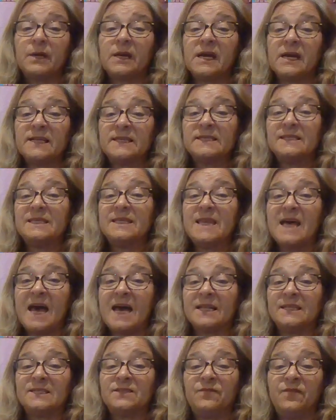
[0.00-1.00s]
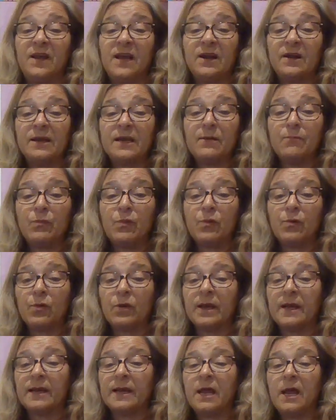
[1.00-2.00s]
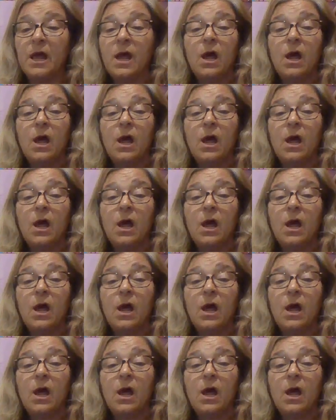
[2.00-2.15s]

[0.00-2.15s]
because that's very important.